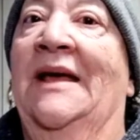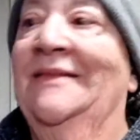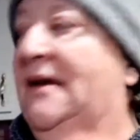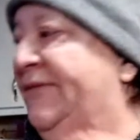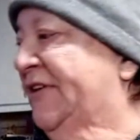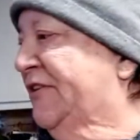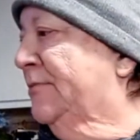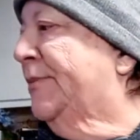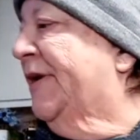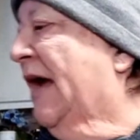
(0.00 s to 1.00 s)
I love it,
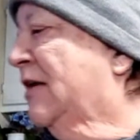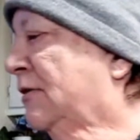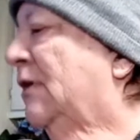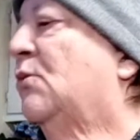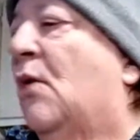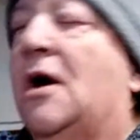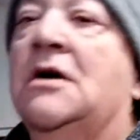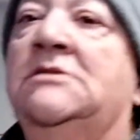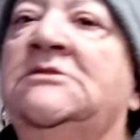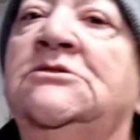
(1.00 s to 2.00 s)
but I only
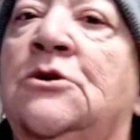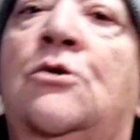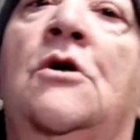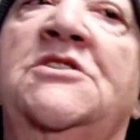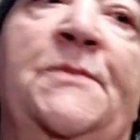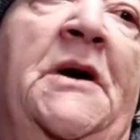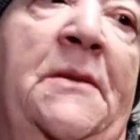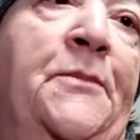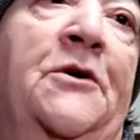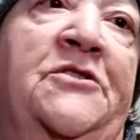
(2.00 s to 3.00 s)
wear
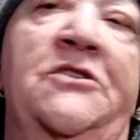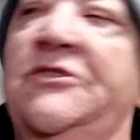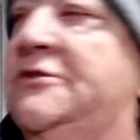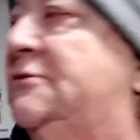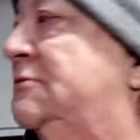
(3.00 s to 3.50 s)
crossbody purses